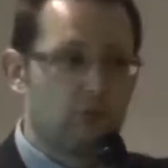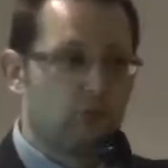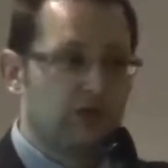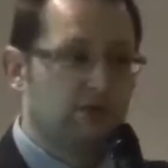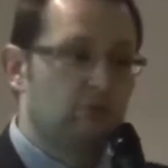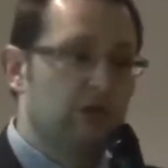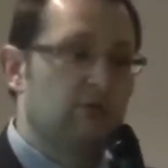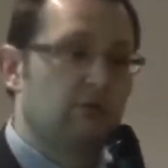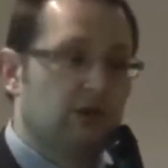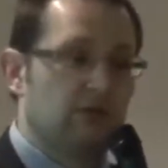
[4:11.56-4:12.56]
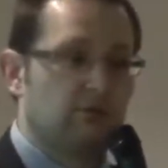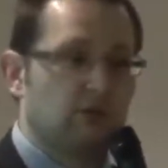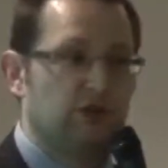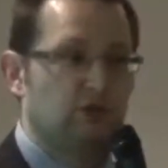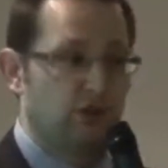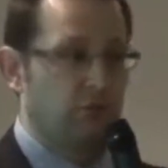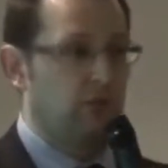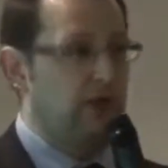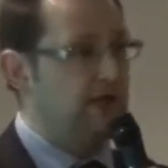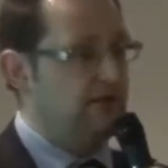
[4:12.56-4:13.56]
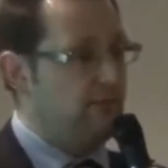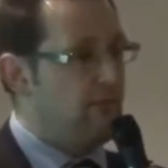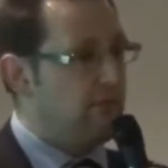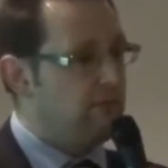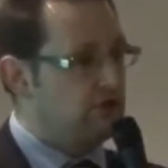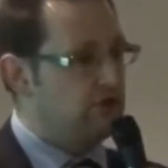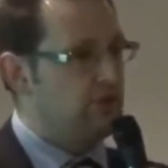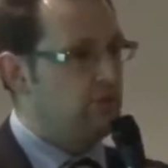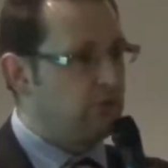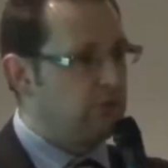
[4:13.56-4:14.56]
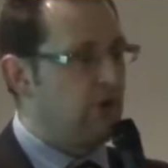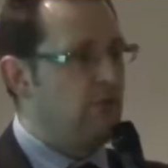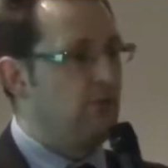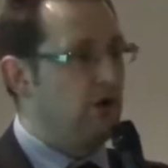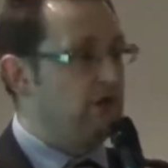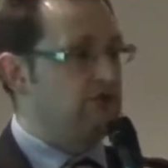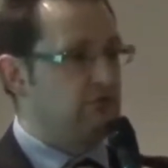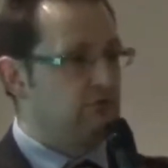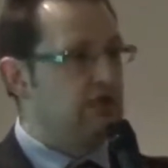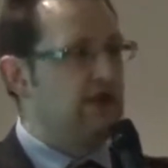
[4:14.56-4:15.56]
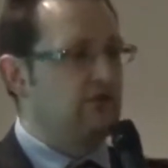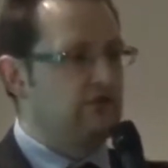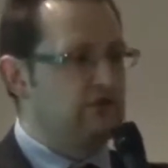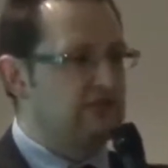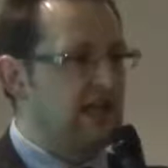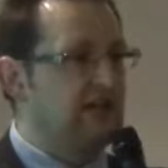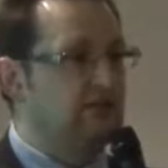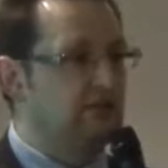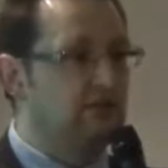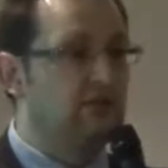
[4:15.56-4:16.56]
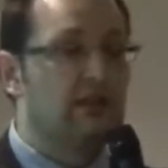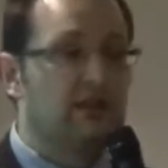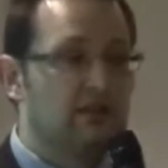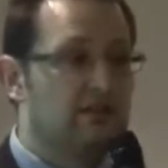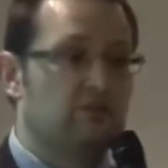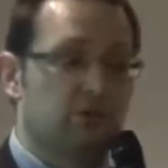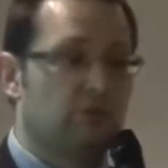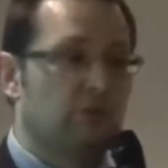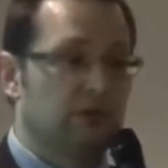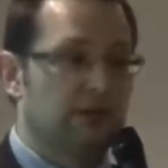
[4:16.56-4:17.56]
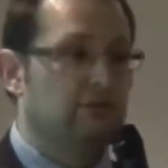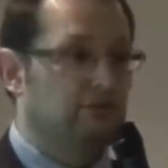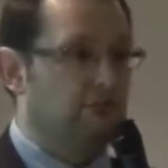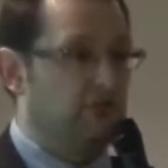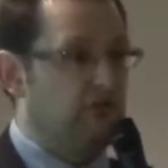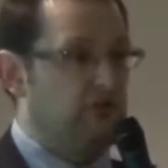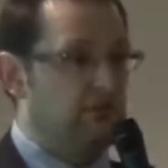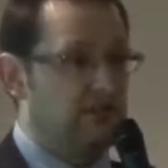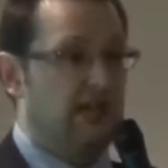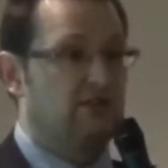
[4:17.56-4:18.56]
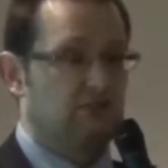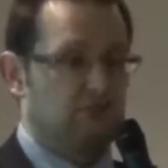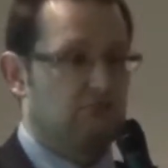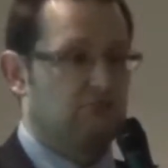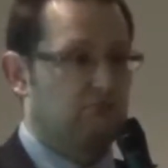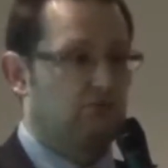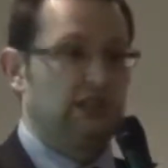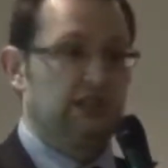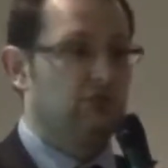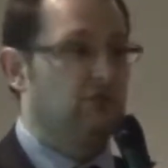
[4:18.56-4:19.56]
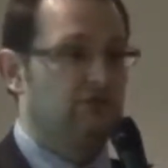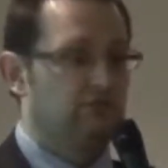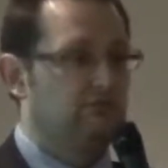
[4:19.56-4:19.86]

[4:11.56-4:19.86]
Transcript: we, we when you compare the membership number to the average attendance, probably 50% is pretty good.